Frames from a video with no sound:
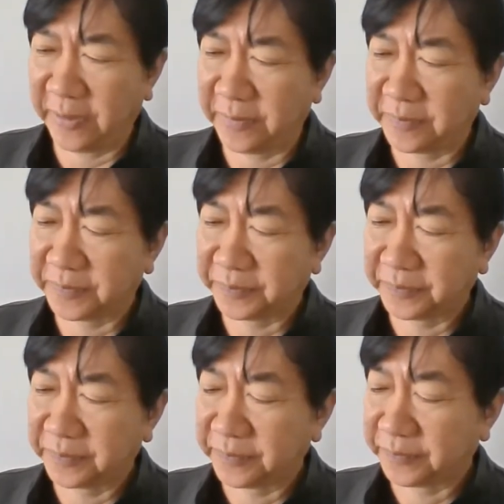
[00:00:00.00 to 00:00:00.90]

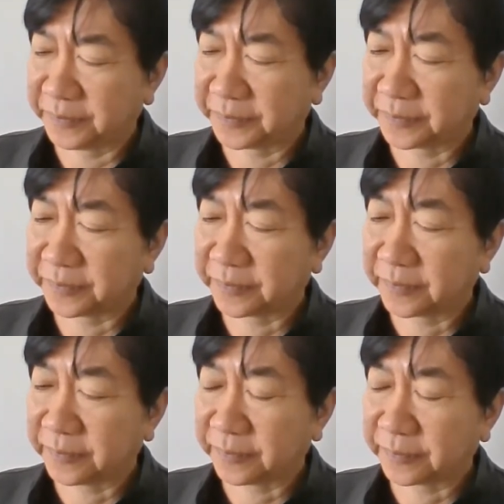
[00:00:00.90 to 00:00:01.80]

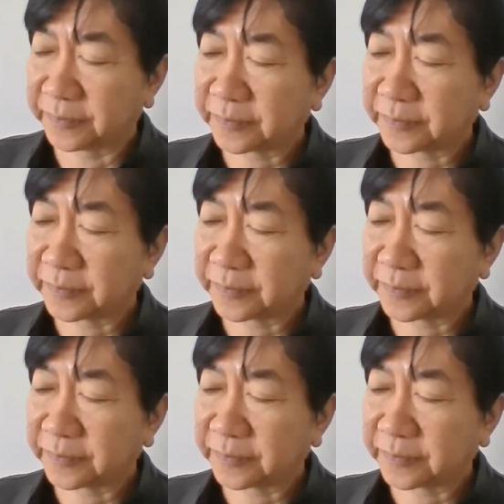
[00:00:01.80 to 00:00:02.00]
[no speech]